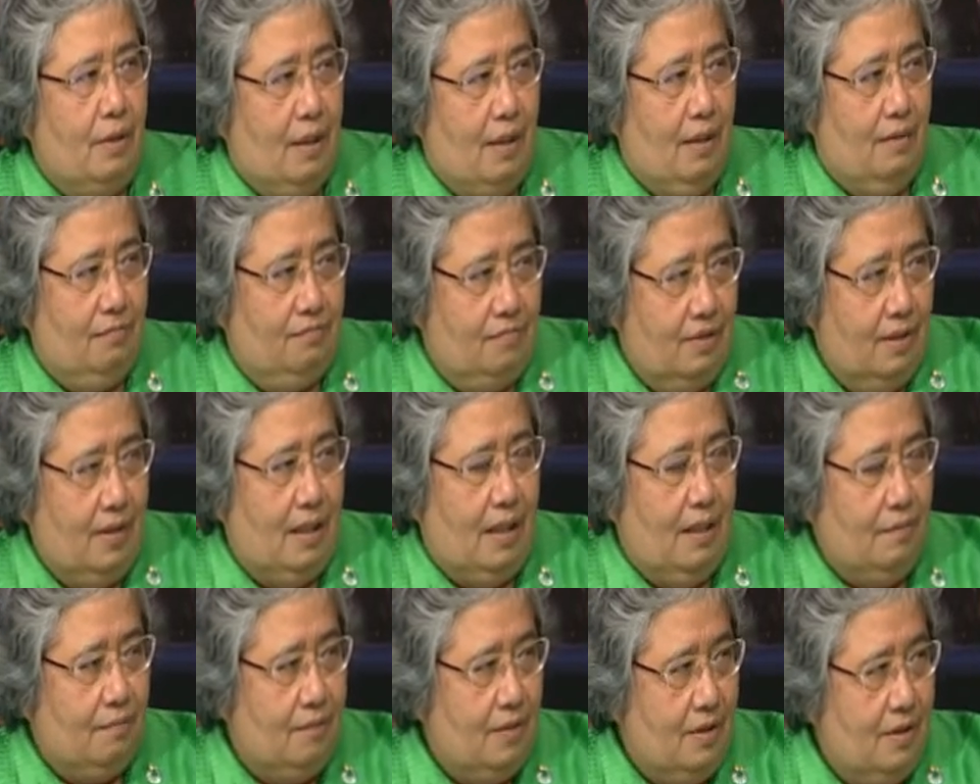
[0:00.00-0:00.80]

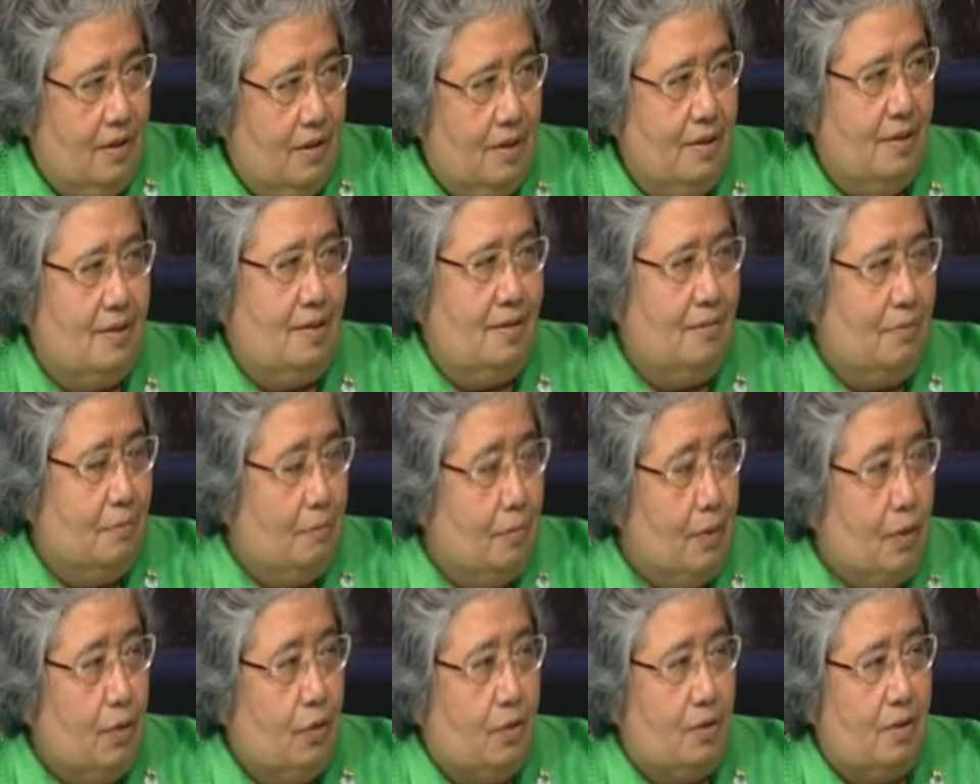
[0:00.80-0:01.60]
After this,
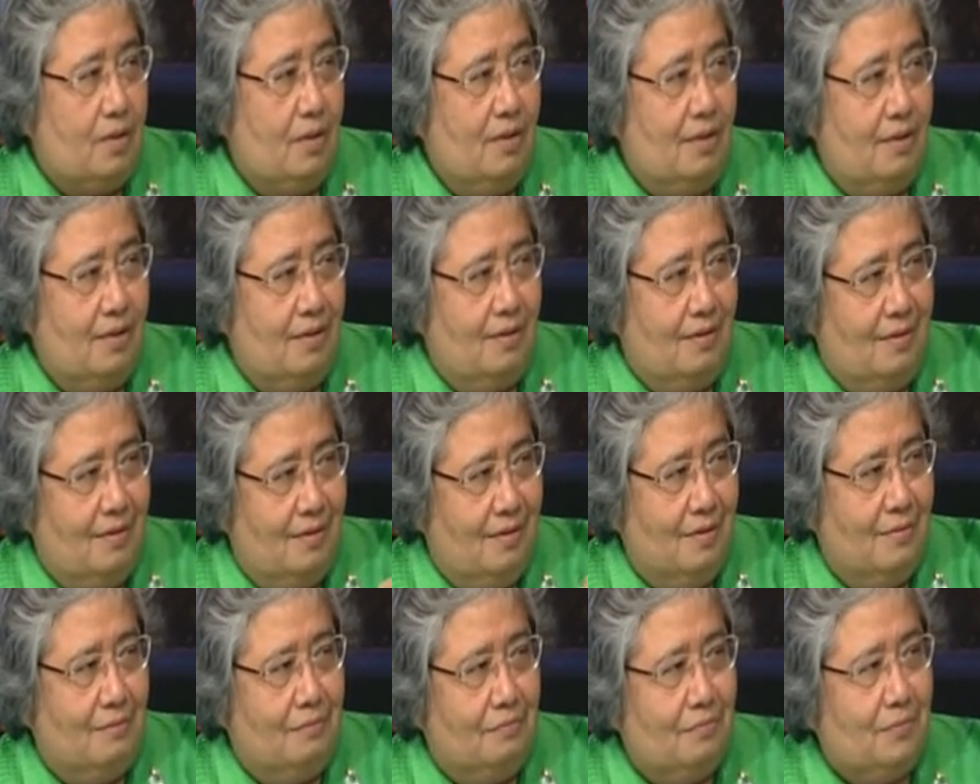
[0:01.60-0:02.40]
because
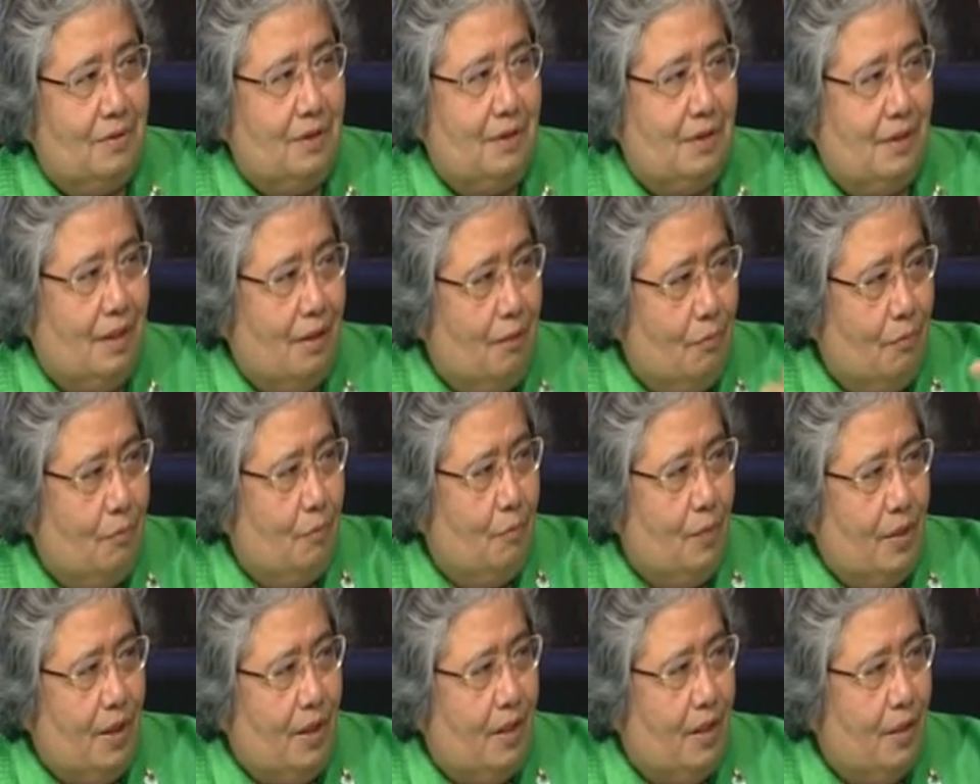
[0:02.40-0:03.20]
there will
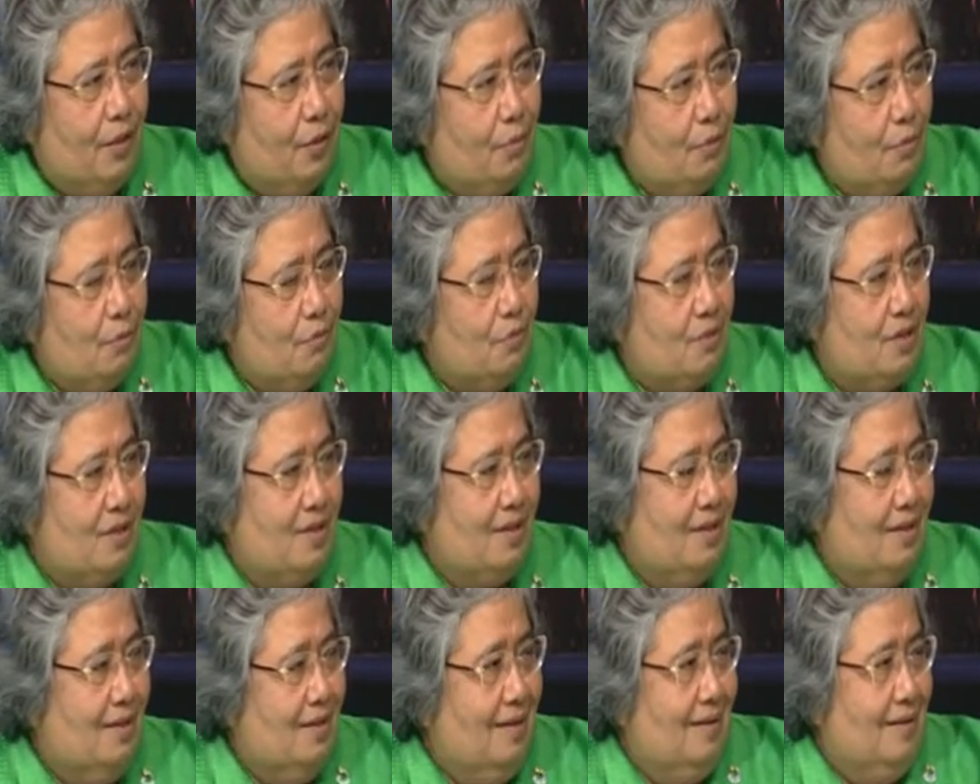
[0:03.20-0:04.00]
be a huge
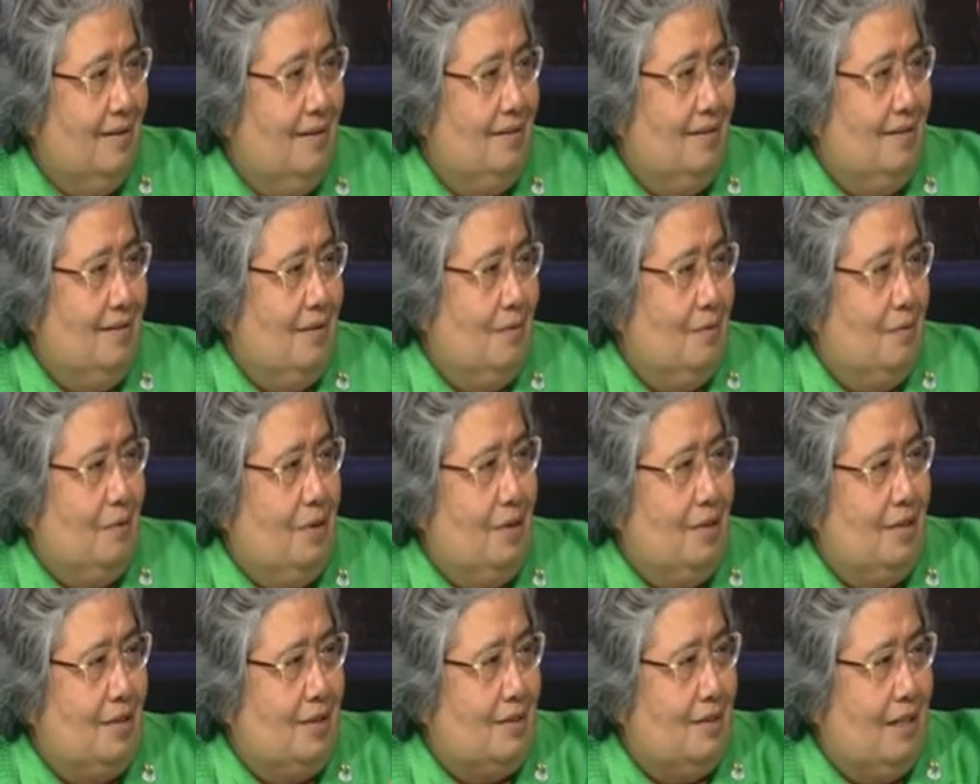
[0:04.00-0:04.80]

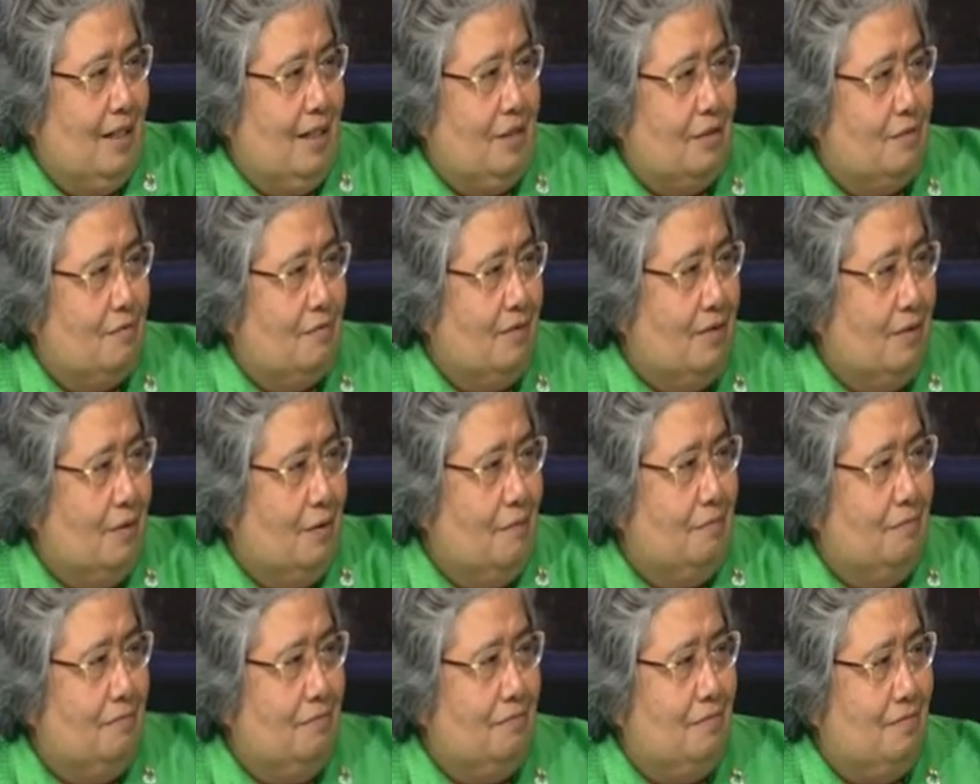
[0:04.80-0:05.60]
transfer
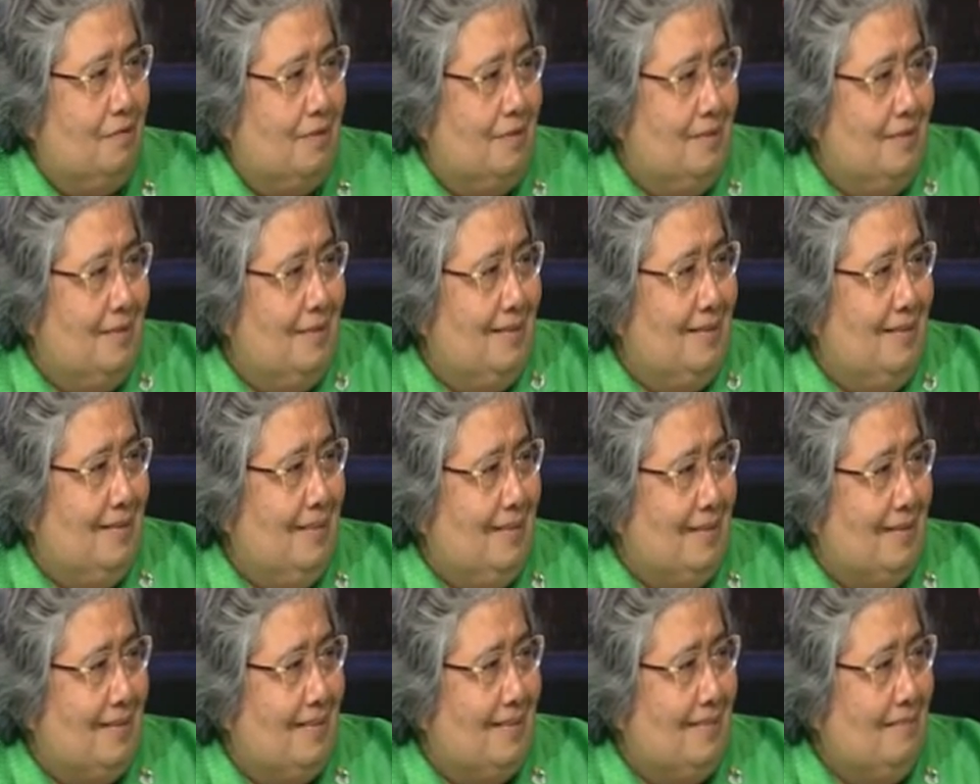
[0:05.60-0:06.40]
of
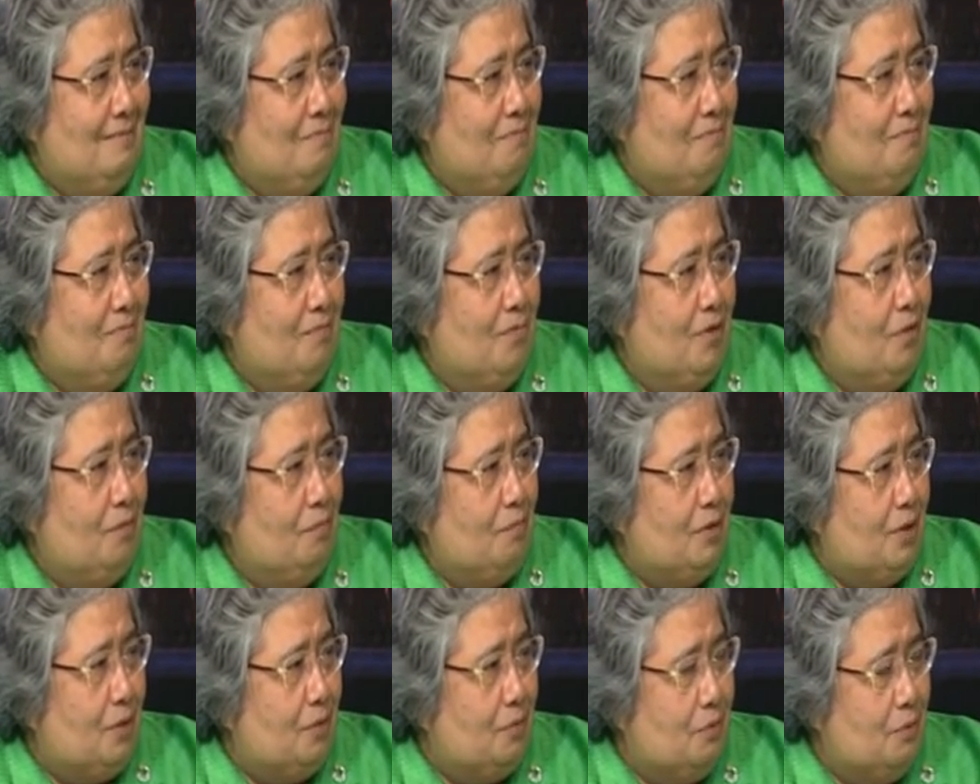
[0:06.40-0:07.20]

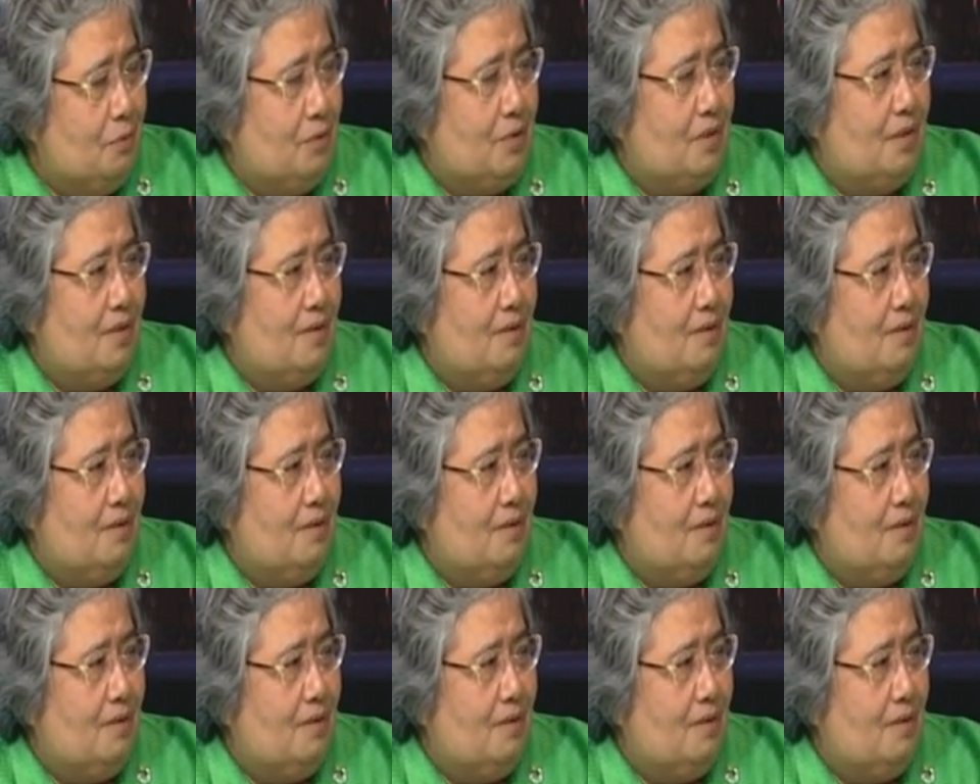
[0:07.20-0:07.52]
of the goods.